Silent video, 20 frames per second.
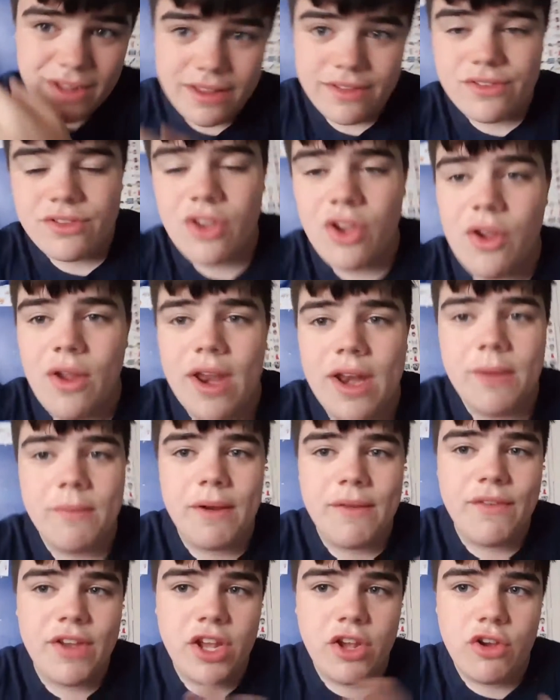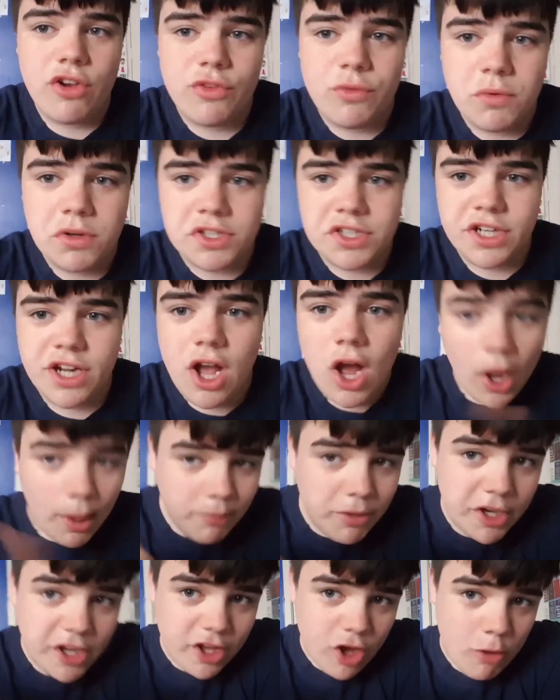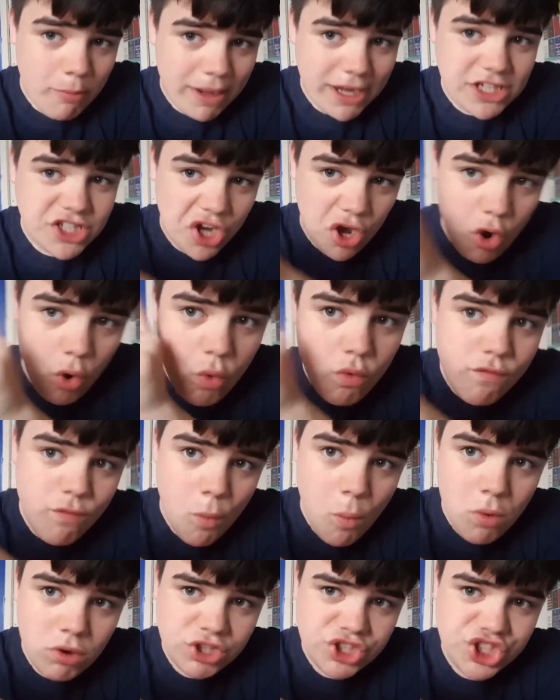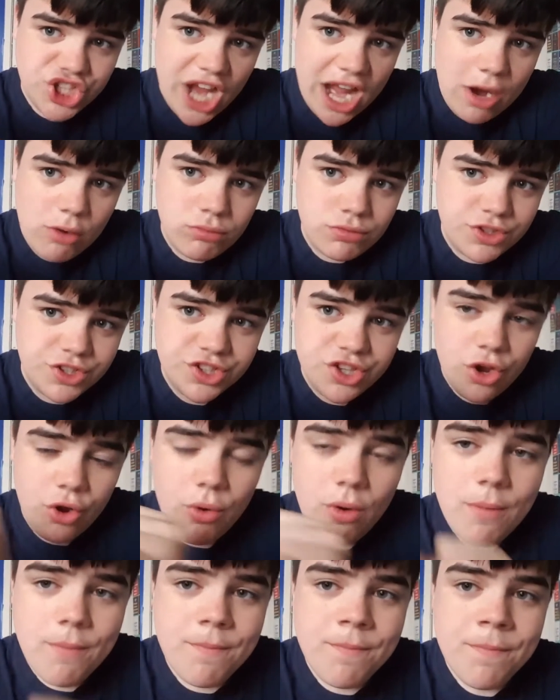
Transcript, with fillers: So anyway, thank you guys for watching. I'm going to go back to Overwatch now, so...